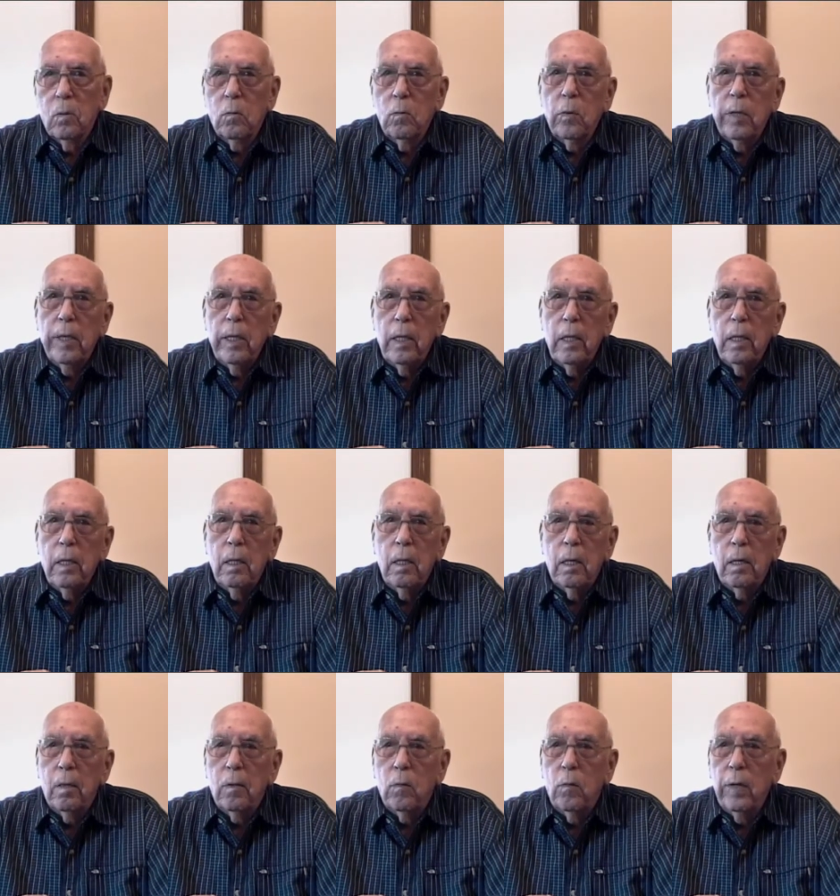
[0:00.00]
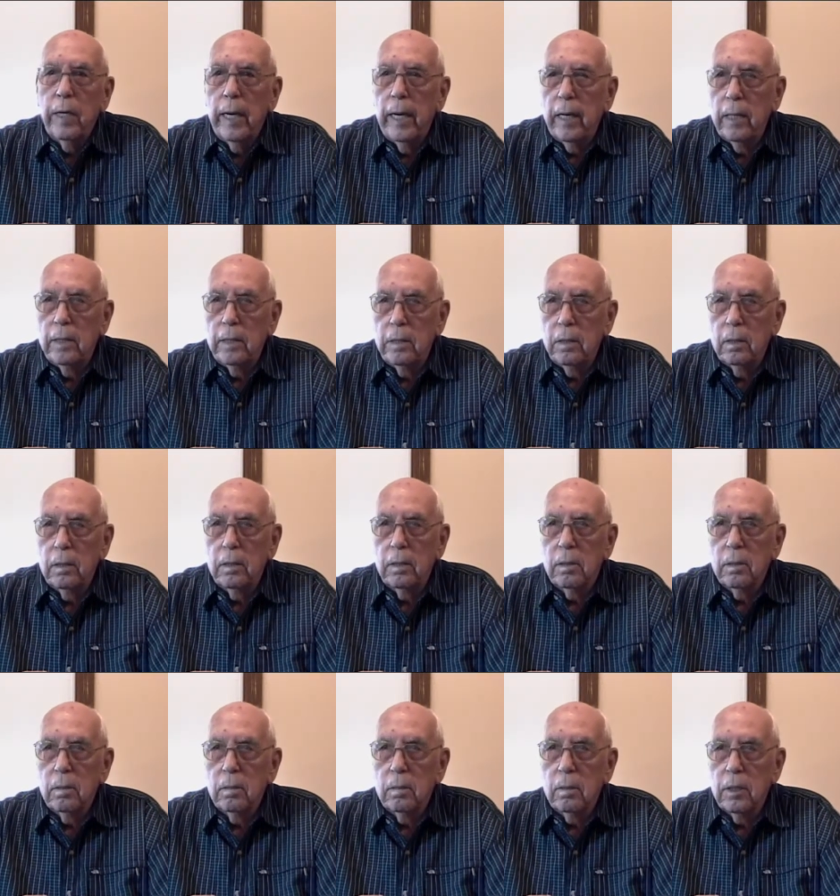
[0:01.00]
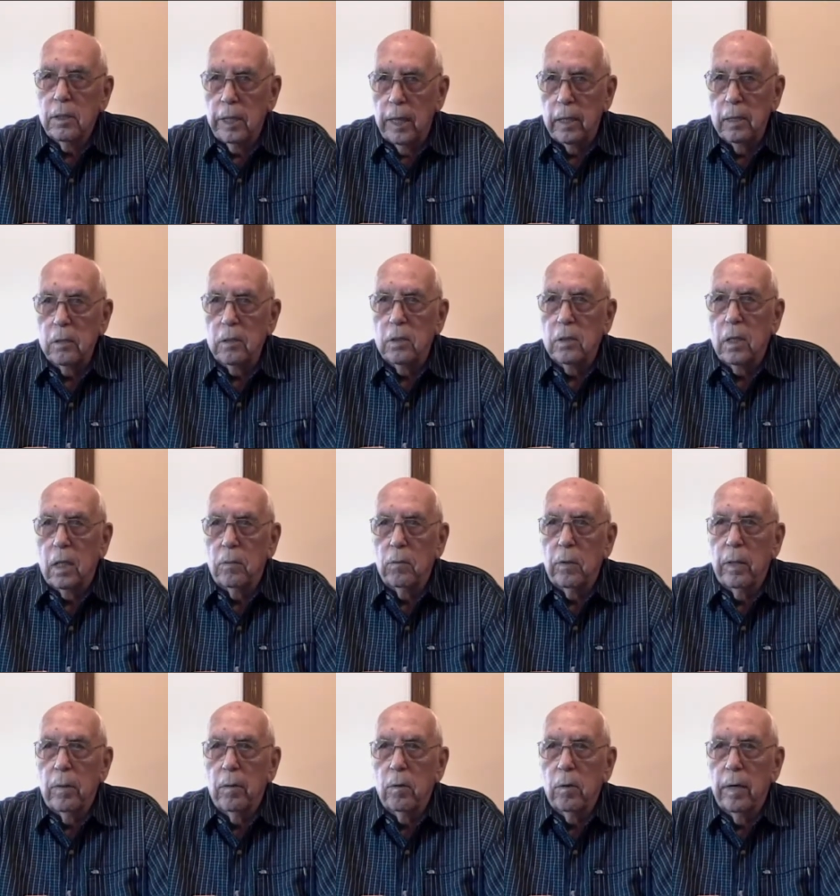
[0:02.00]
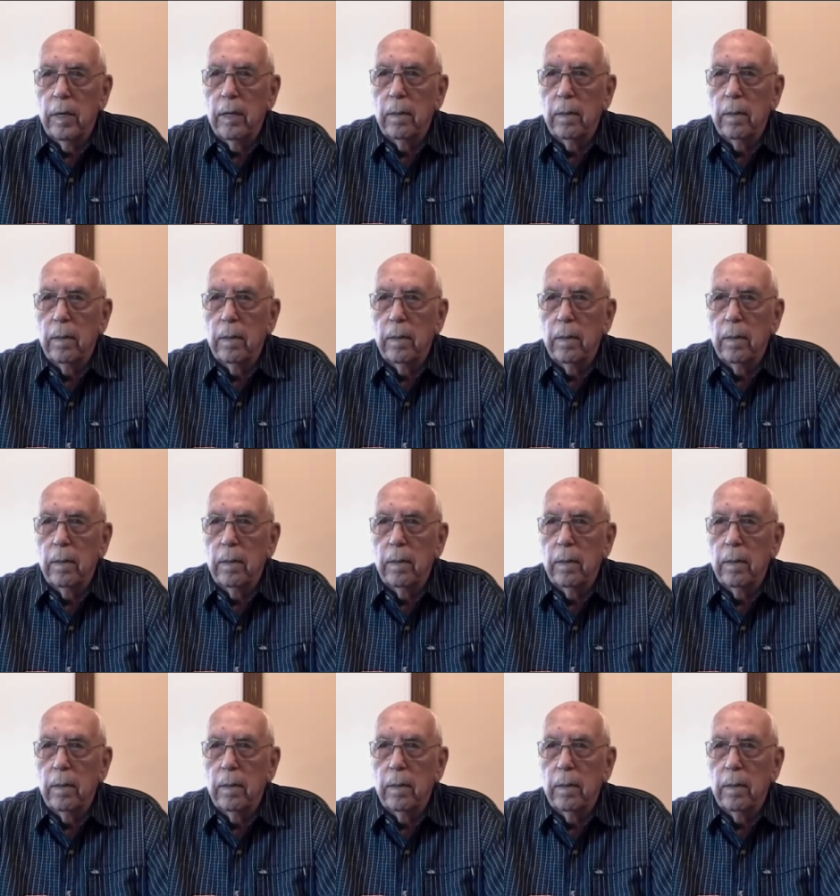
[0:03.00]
We had tents that we were